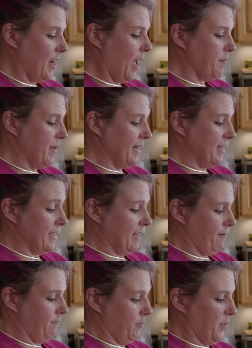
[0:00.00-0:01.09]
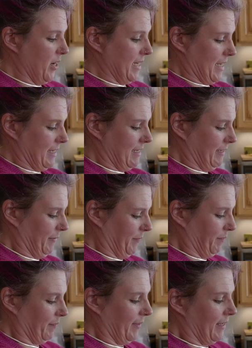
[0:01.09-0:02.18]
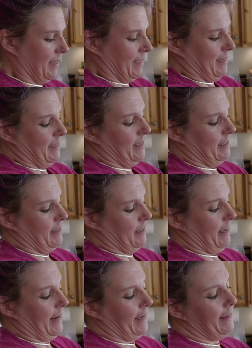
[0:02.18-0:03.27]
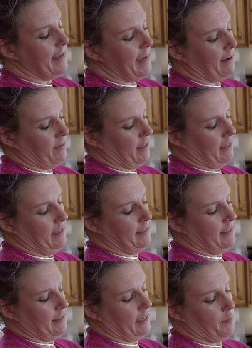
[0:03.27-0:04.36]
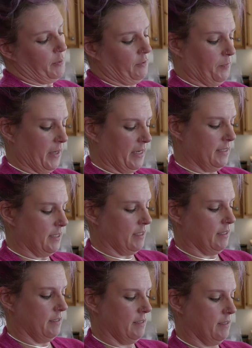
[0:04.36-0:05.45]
Not bendy enough for braiding. And I like having at least a couple of braids.